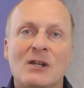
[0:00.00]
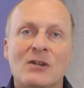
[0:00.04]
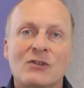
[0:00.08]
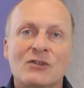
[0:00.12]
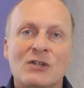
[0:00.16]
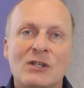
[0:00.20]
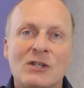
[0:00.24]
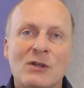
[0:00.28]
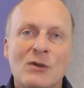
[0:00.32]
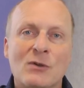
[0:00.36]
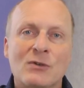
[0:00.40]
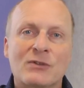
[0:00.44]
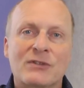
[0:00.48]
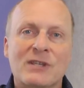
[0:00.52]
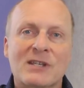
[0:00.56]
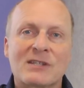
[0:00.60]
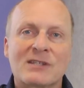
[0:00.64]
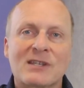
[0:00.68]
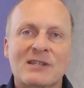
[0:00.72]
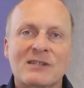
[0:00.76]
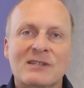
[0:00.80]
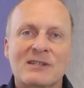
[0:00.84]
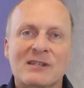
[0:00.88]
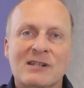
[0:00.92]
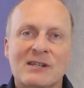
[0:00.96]
She used
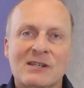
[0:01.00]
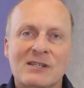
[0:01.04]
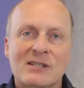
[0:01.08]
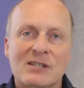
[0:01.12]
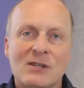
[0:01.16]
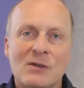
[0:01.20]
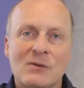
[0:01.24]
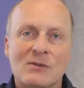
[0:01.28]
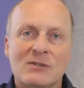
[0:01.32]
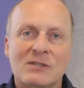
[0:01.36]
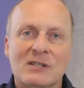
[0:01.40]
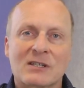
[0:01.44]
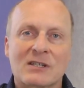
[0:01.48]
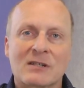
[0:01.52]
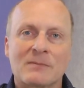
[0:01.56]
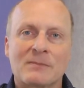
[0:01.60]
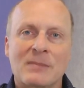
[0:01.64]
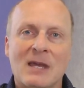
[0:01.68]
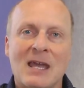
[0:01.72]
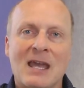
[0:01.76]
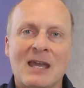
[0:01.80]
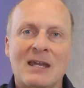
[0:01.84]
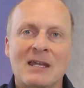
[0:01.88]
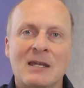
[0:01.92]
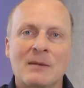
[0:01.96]
this as an excuse to
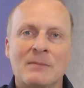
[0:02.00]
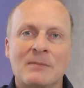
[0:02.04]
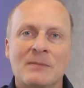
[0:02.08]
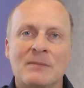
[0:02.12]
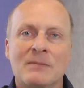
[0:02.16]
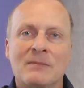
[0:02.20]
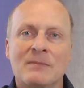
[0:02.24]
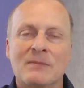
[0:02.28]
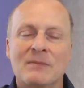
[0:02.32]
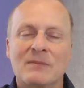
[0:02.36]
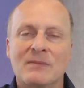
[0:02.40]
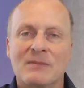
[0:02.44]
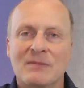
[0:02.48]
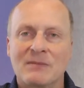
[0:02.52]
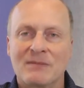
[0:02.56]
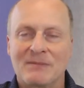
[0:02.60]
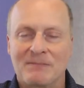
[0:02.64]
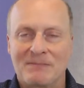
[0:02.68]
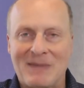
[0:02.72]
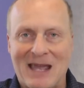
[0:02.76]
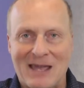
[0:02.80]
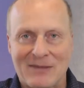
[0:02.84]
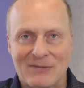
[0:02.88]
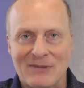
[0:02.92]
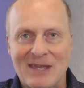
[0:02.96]
compare him
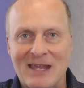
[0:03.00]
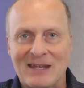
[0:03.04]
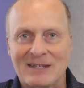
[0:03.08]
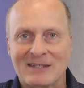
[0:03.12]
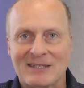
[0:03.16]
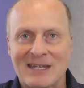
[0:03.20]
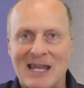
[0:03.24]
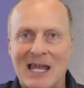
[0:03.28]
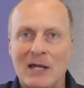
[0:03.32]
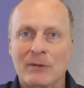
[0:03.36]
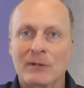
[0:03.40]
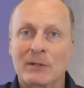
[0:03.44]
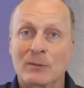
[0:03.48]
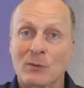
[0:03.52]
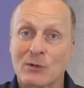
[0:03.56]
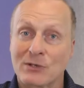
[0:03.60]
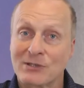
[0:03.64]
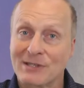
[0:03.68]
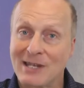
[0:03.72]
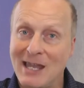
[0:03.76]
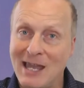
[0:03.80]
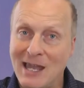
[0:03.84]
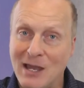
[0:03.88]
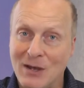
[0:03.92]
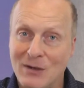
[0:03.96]
back then to how he
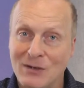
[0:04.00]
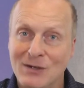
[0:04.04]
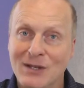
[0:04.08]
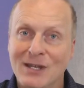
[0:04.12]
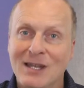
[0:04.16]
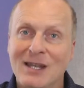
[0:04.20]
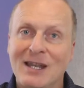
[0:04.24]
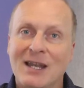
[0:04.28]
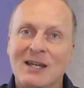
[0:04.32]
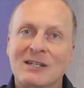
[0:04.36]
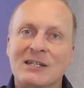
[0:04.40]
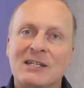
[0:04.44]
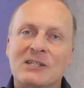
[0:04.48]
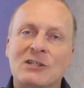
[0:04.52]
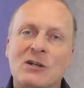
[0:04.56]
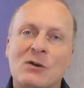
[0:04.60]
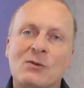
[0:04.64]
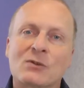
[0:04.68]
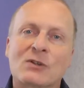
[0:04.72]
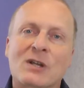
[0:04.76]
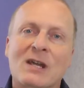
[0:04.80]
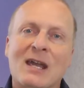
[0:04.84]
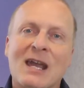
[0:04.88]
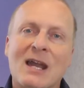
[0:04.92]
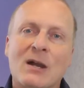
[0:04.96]
was now. And he
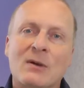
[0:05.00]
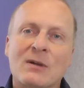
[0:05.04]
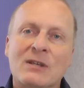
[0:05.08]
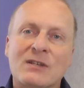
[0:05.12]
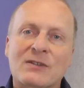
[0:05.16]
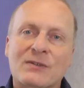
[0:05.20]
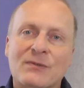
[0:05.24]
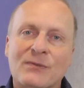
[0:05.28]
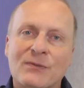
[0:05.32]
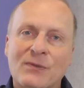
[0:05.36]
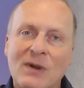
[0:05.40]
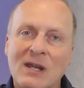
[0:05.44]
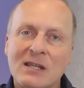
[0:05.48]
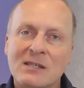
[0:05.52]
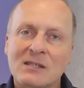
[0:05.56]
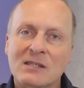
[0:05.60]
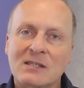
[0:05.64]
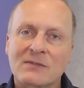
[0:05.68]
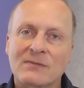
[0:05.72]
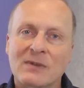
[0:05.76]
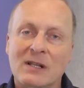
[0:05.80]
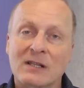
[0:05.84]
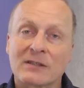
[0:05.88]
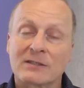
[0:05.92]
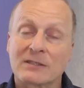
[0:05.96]
told her how his
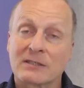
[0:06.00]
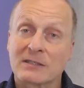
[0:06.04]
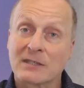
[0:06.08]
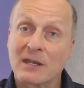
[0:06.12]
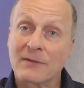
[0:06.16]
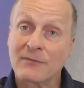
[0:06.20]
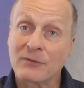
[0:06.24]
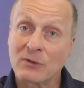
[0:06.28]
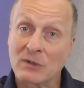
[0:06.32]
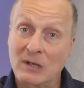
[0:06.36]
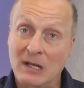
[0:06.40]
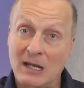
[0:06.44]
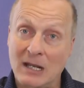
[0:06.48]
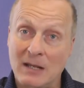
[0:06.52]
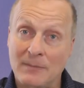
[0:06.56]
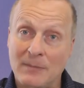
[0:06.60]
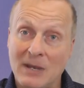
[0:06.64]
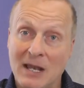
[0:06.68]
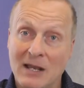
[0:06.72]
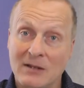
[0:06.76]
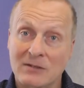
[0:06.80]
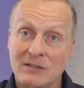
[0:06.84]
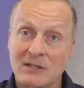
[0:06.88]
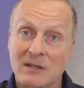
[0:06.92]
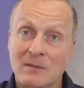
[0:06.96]
friends felt differently
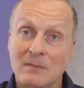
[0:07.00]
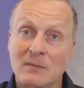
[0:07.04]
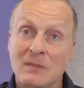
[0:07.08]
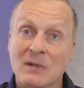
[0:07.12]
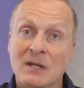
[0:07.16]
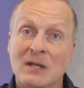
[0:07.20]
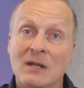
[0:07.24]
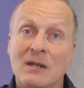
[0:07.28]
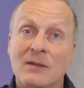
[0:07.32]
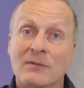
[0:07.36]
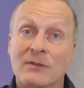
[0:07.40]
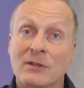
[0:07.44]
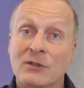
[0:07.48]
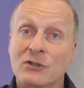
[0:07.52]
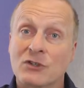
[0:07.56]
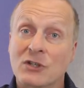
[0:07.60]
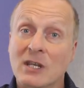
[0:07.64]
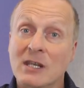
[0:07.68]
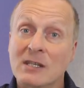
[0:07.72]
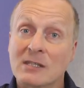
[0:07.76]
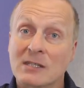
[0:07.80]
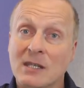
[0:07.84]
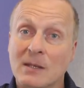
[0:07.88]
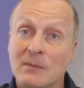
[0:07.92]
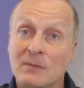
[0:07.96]
about him than
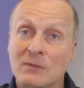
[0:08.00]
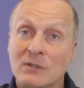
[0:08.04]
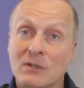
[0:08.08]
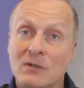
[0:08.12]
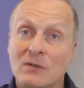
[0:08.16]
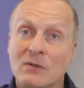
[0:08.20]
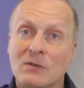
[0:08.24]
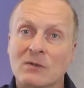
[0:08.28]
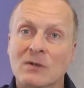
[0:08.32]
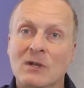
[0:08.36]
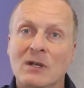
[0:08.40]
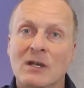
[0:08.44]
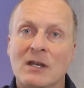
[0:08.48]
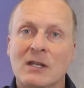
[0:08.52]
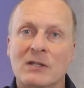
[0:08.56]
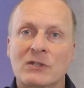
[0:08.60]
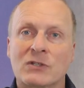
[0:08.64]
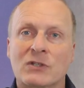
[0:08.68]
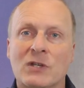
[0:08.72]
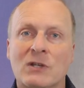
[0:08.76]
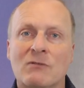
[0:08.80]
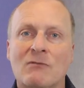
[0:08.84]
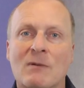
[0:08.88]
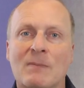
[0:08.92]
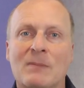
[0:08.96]
she seemed to.
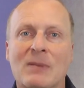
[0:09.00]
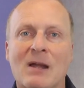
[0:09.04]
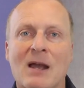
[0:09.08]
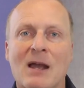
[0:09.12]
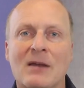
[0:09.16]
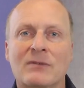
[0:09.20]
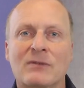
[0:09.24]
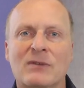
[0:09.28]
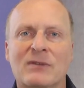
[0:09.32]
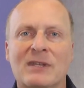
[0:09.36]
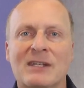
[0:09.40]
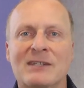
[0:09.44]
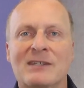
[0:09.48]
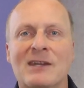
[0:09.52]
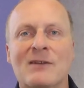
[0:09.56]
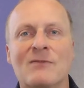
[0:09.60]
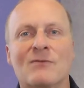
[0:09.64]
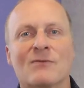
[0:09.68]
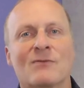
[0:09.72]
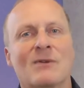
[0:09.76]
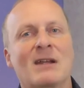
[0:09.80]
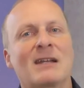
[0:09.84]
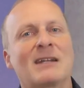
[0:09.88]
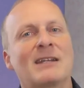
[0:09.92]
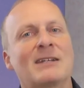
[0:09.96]
And she replied that they
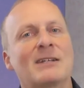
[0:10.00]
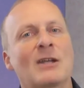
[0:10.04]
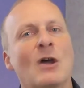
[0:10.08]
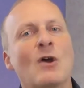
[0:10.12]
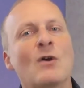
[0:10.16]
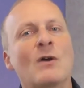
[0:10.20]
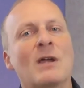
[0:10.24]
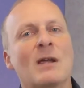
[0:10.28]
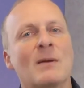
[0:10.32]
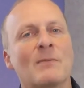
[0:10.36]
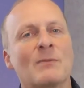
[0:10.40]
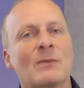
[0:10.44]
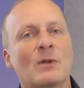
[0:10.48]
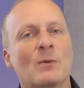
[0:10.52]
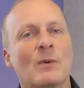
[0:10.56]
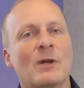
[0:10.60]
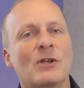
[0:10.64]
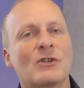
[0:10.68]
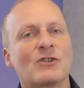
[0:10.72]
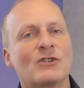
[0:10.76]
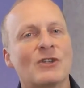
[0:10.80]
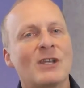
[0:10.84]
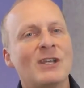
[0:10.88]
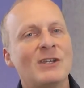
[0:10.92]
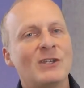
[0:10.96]
didn't really know him the
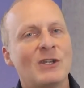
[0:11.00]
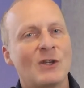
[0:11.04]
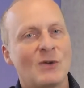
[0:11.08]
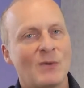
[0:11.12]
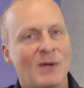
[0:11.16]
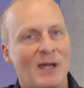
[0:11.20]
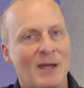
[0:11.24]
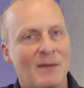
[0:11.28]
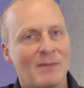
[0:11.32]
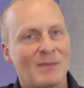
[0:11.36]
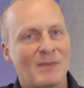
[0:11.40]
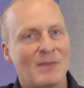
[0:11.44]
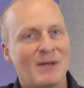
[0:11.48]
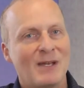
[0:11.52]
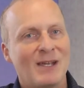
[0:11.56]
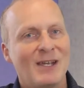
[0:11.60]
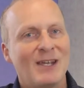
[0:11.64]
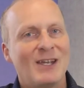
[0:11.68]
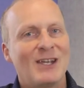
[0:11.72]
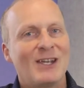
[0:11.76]
way she knew him.